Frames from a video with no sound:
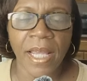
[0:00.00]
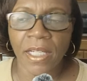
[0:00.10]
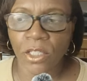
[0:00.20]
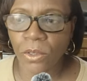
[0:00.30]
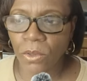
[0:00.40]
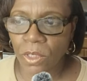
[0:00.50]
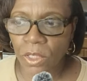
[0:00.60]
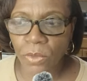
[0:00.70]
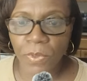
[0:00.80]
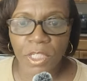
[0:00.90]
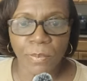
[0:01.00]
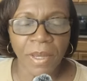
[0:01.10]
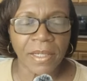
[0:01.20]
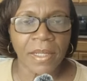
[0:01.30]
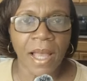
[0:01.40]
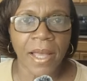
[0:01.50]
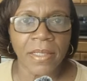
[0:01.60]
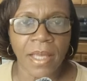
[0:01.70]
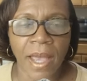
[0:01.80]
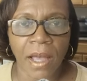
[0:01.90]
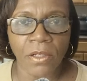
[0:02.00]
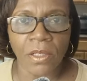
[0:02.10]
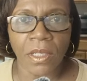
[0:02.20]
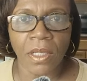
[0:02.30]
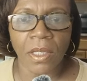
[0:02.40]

and to disrespect God's house.